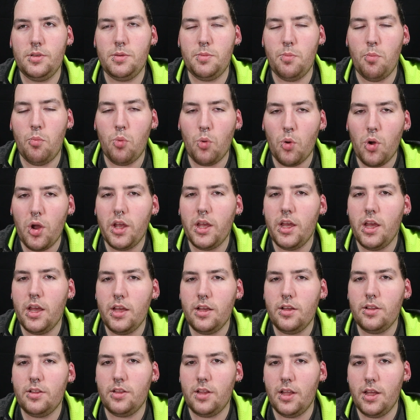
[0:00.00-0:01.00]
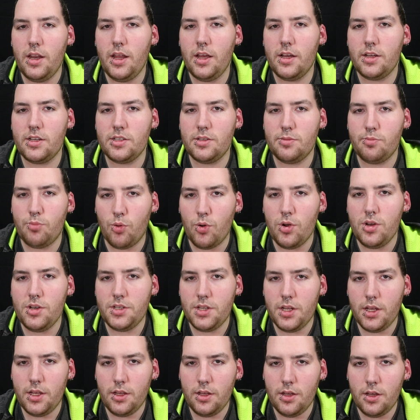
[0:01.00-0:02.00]
bringing Linux
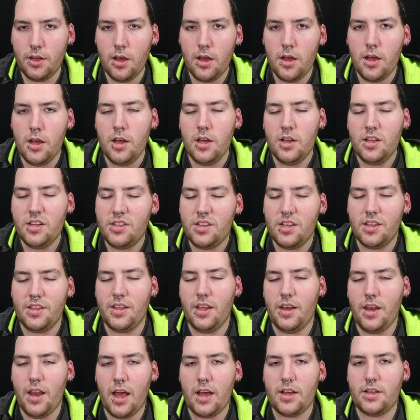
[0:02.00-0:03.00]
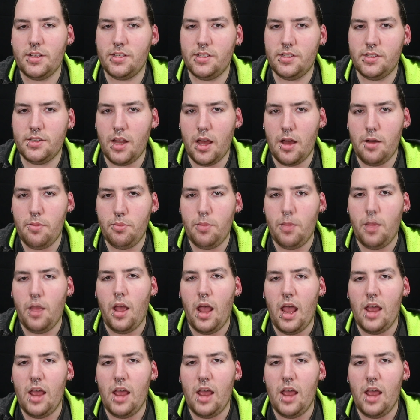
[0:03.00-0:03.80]
printing to the next step,